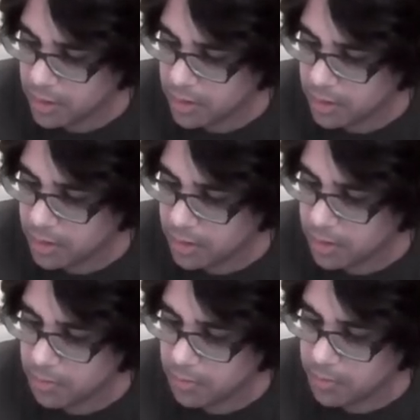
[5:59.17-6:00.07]

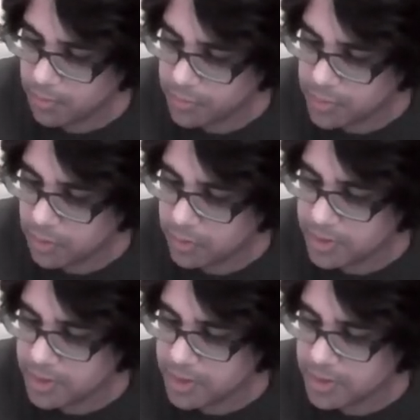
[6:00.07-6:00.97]
Uh, so
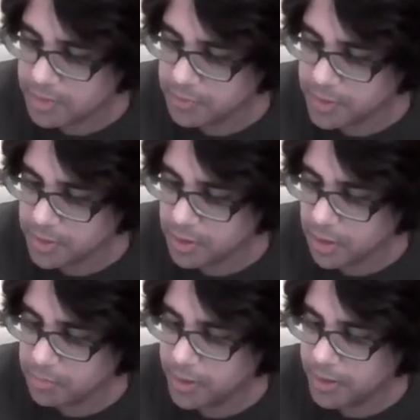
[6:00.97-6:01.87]
this is a simplicial
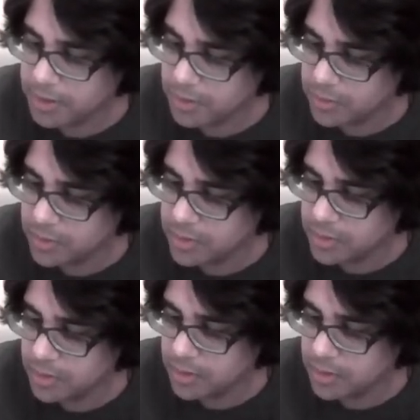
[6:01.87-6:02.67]
complex whose,